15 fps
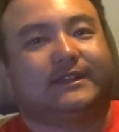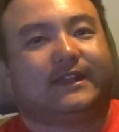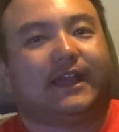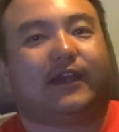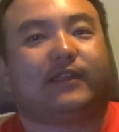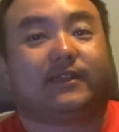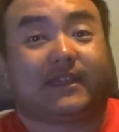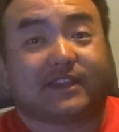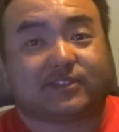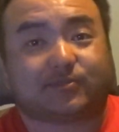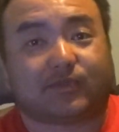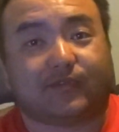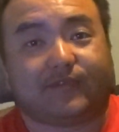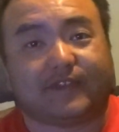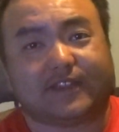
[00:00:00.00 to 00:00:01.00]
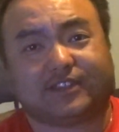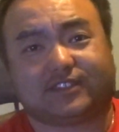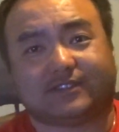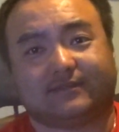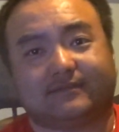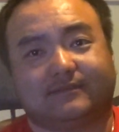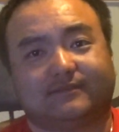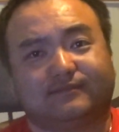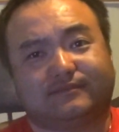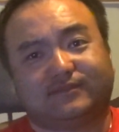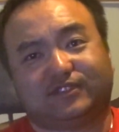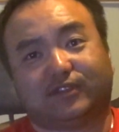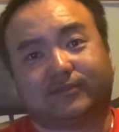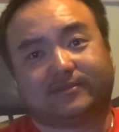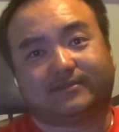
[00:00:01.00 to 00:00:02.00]
how to catch more fish and
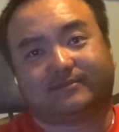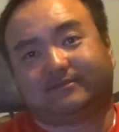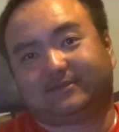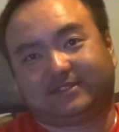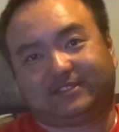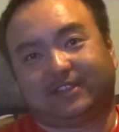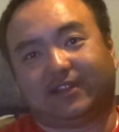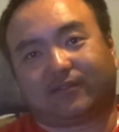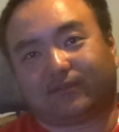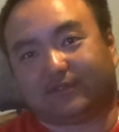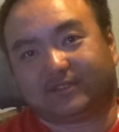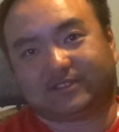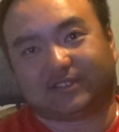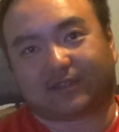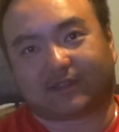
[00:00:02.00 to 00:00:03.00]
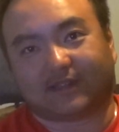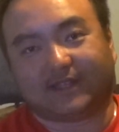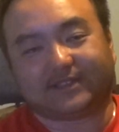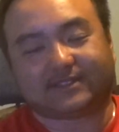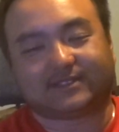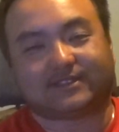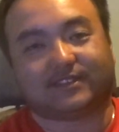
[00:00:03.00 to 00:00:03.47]
don't suck or suck less.